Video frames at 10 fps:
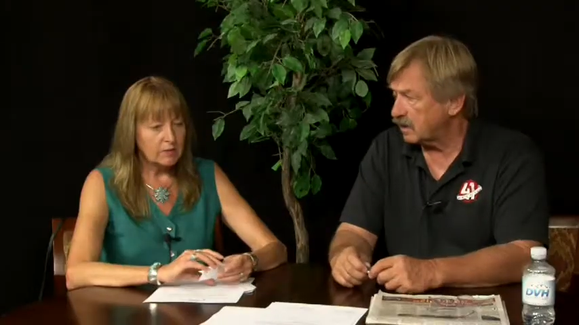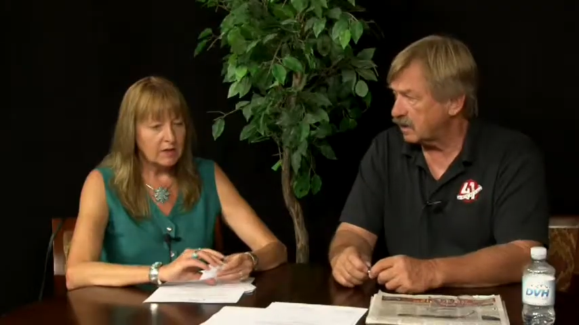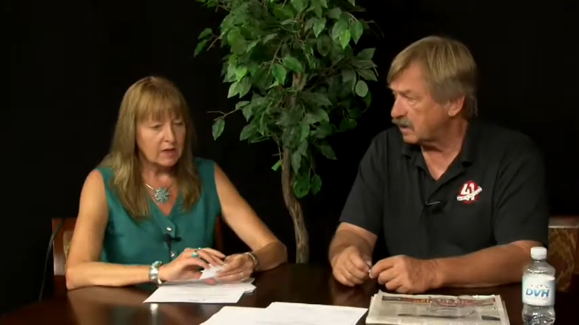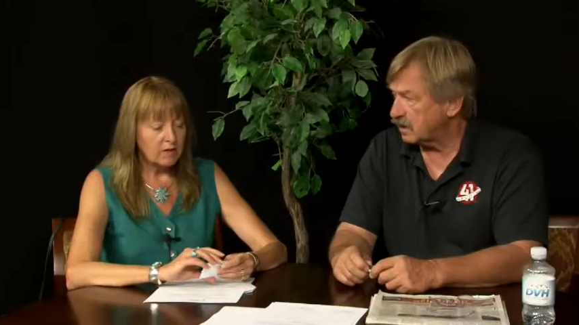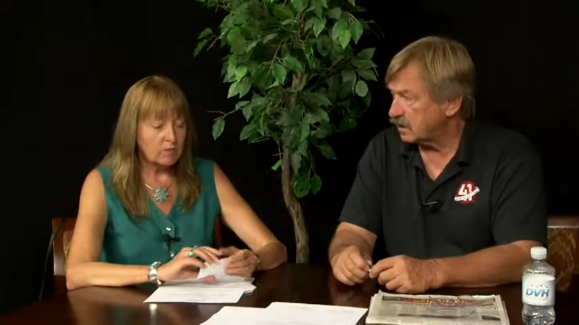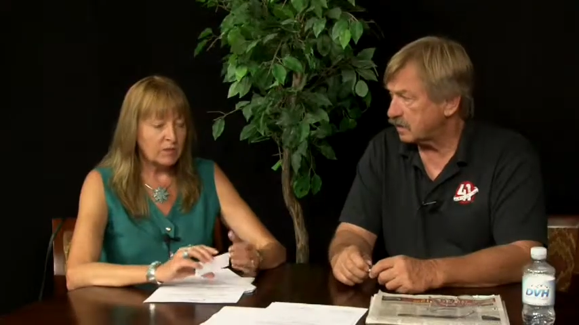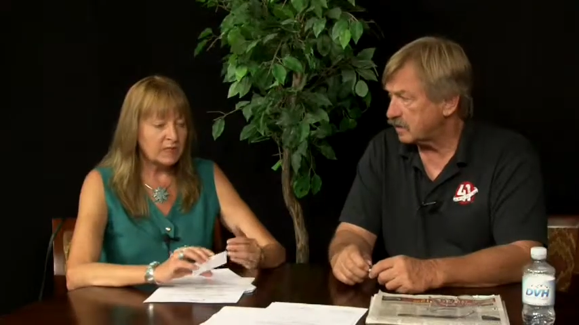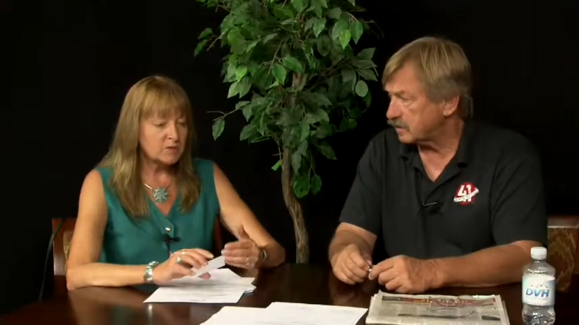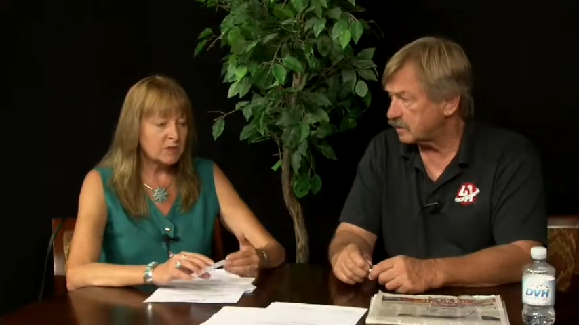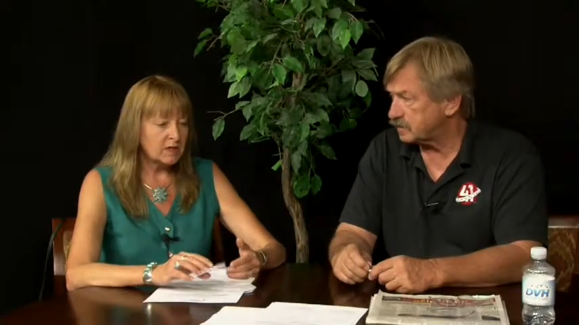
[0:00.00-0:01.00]
Speaker 1: right. And we
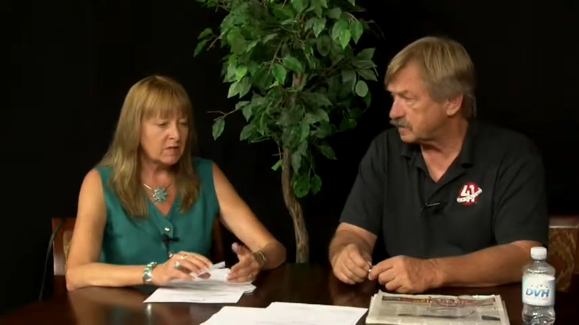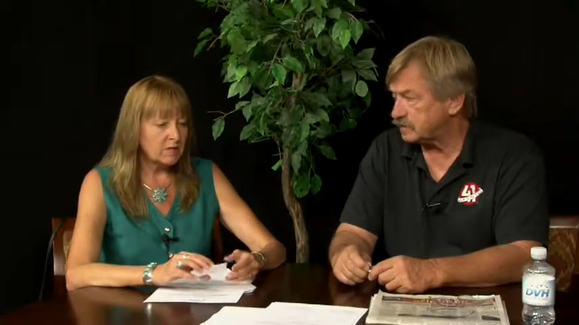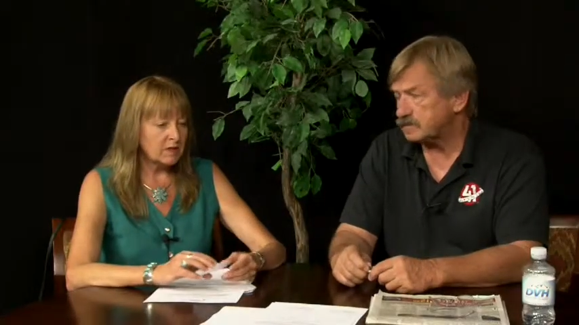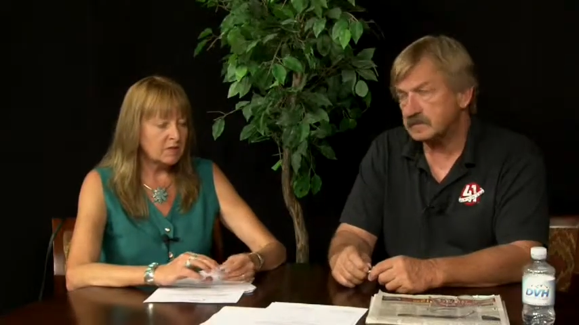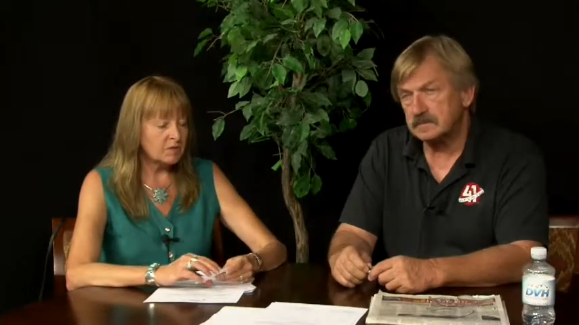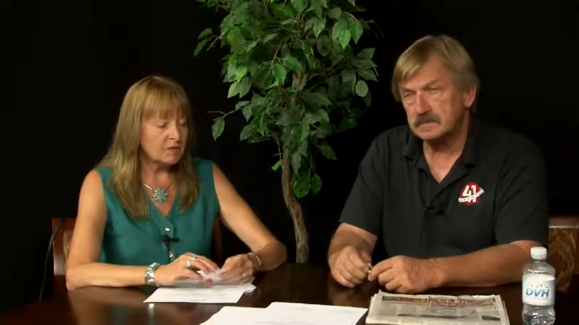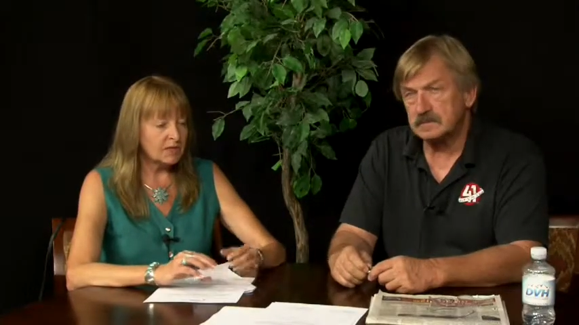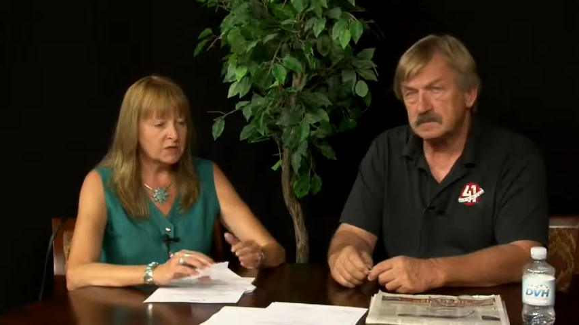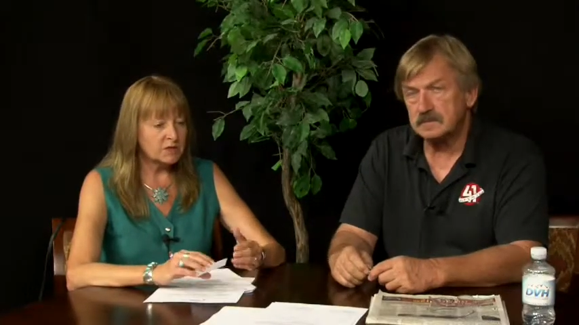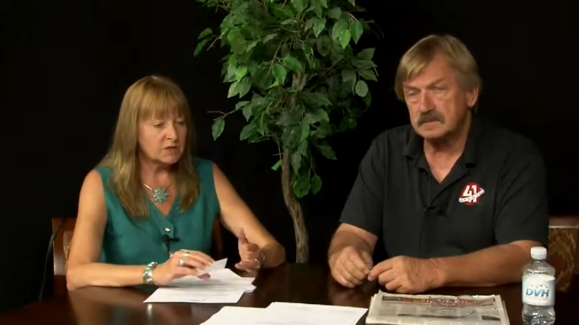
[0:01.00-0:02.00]
just want to give them the
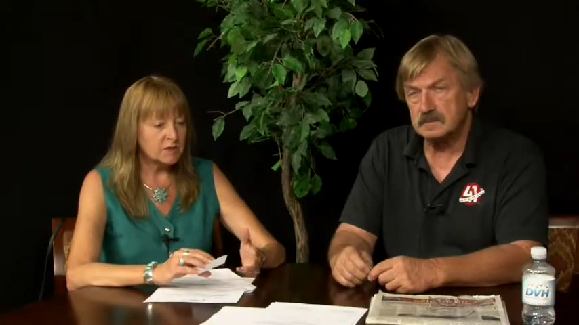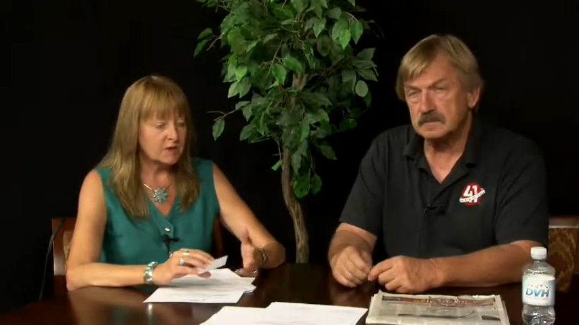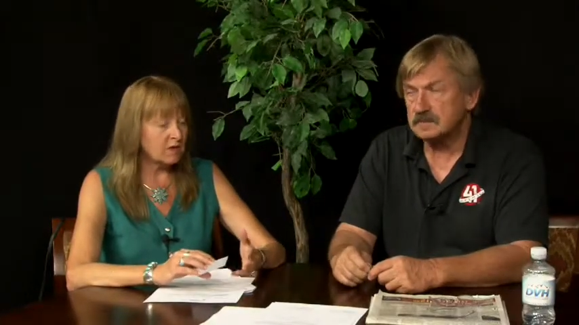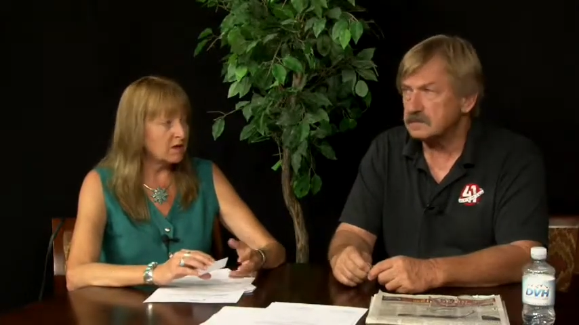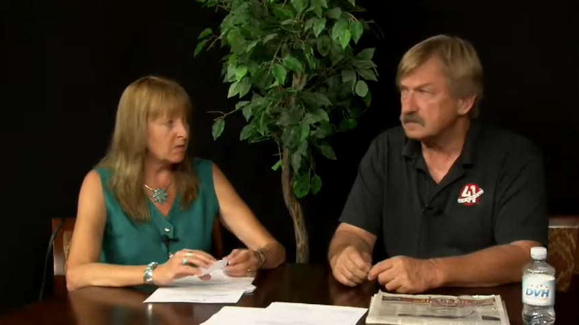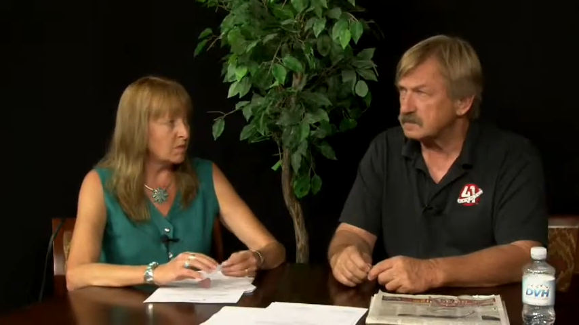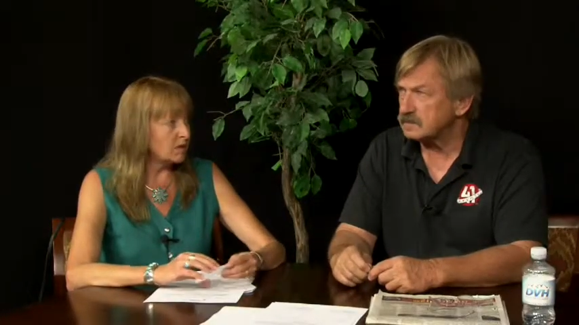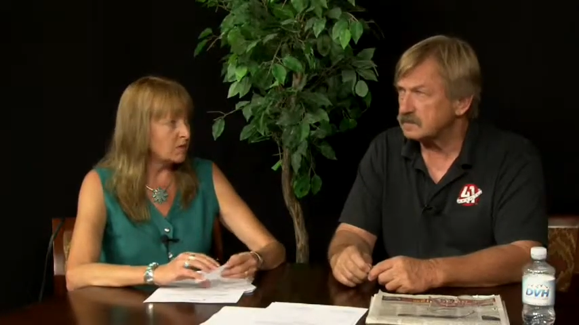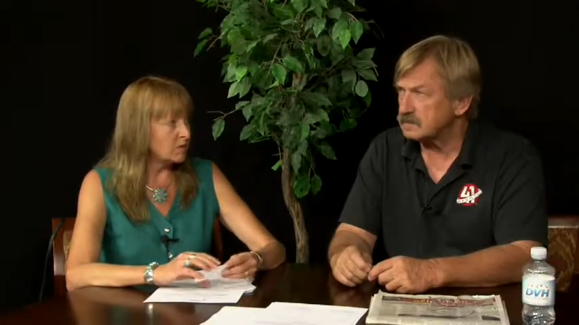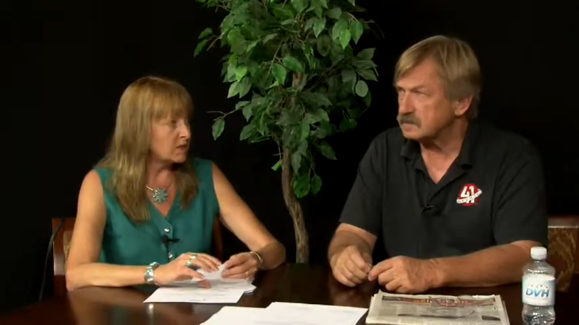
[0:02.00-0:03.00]
information so that they can make
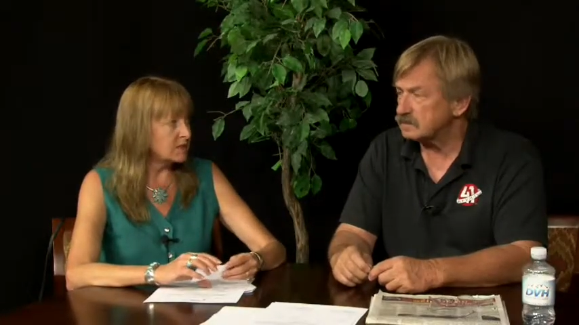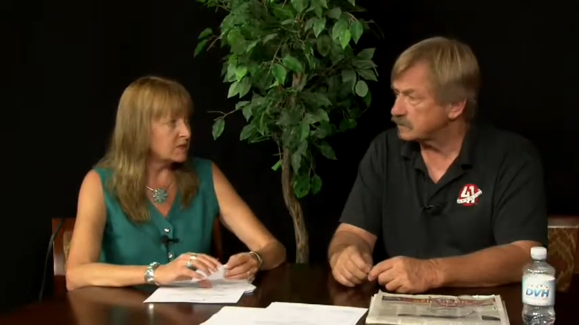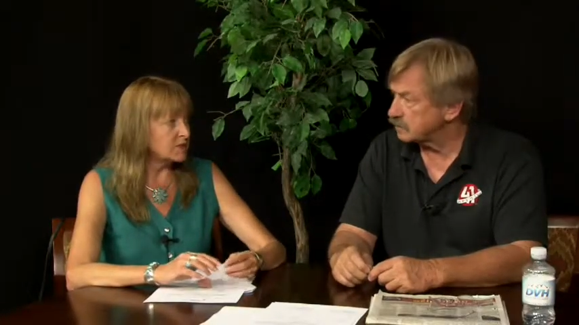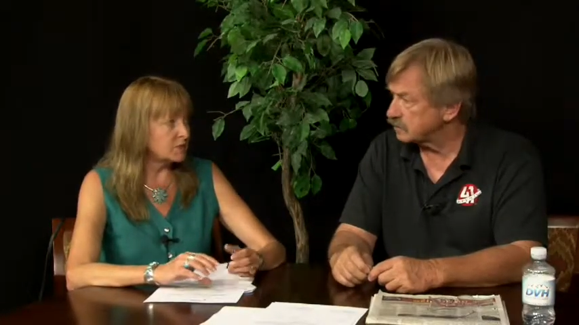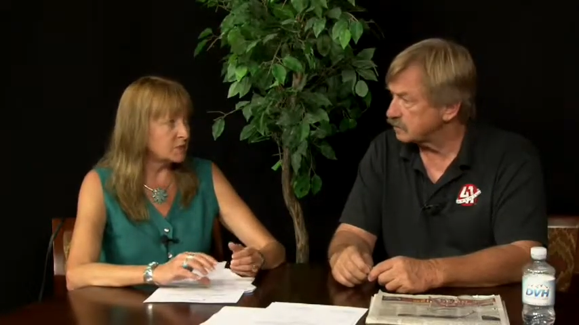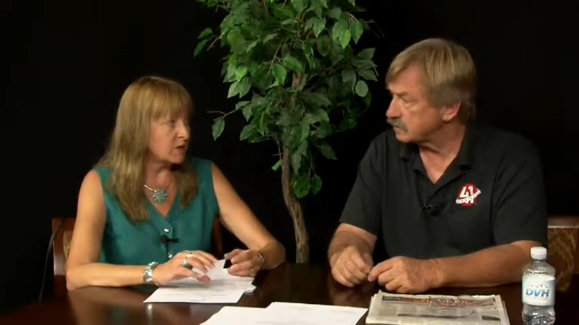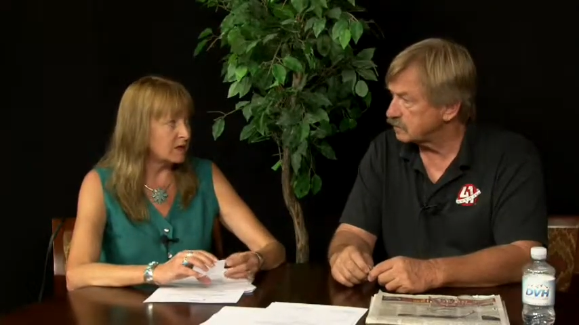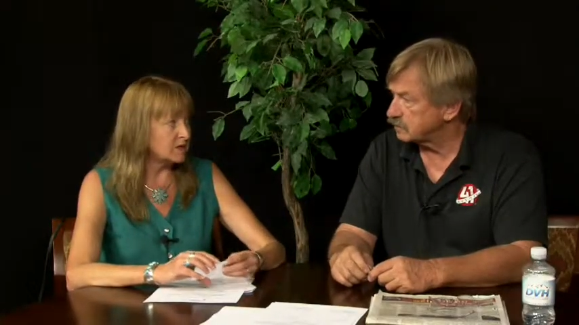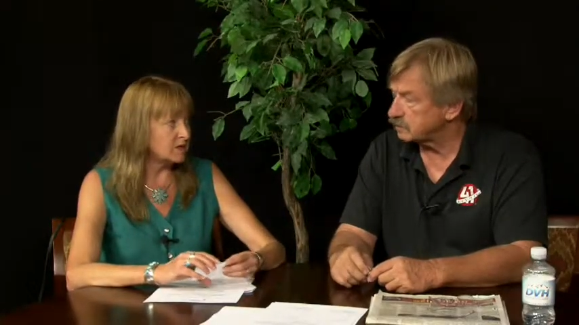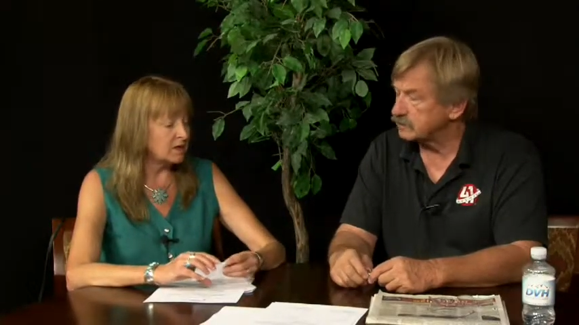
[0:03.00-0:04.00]
their own decisions
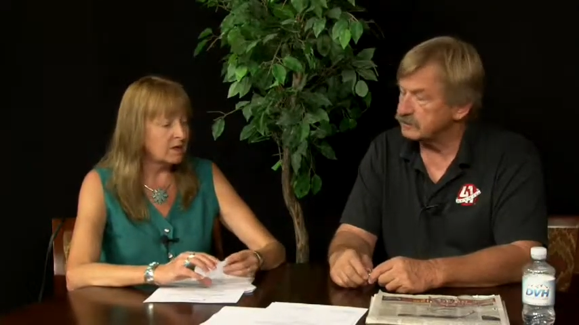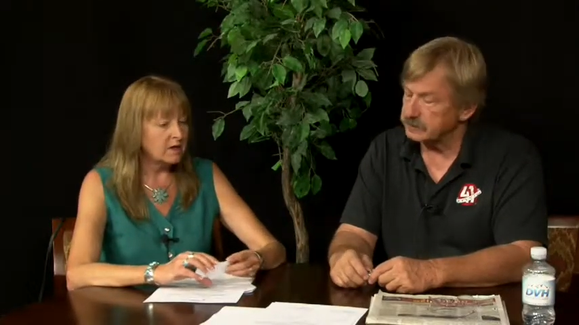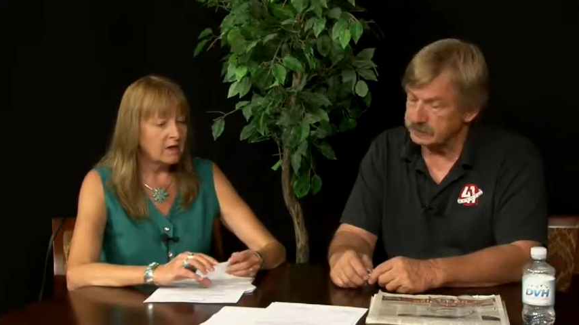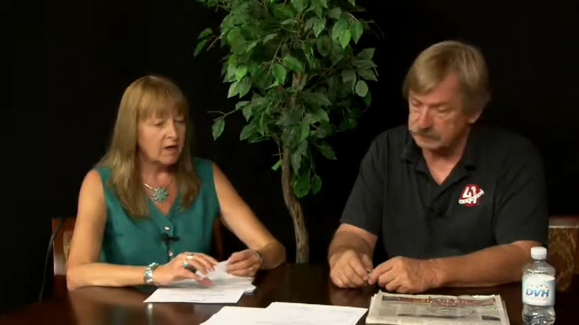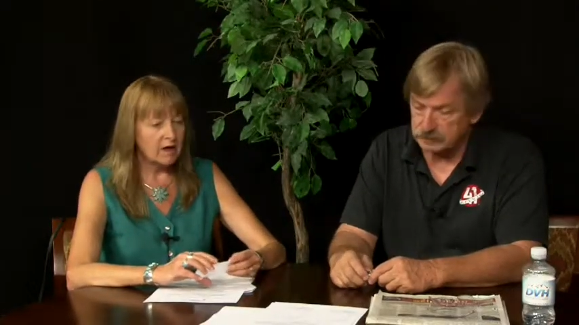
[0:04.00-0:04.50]
wisely. Mm-hmm.